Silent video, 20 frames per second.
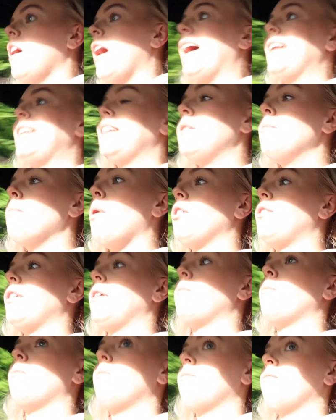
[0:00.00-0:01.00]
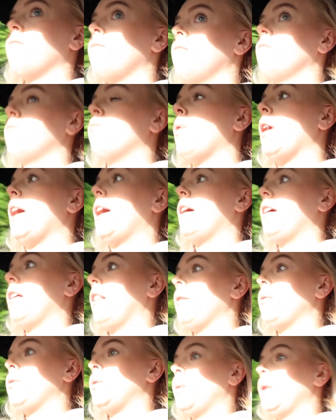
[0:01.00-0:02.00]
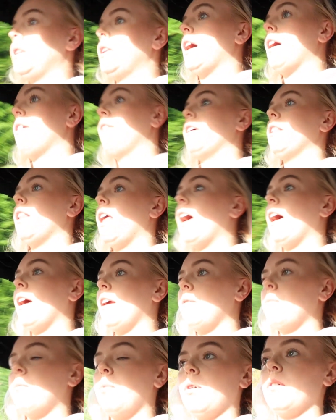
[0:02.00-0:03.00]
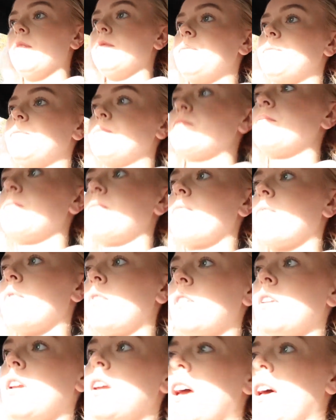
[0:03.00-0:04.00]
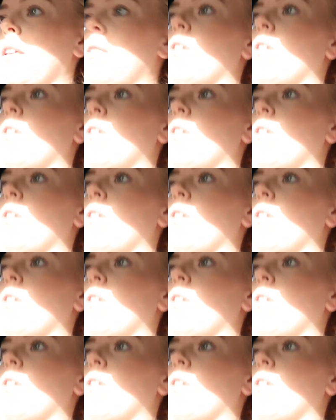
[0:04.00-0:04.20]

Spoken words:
I did mod him while I was with Direct Line, but I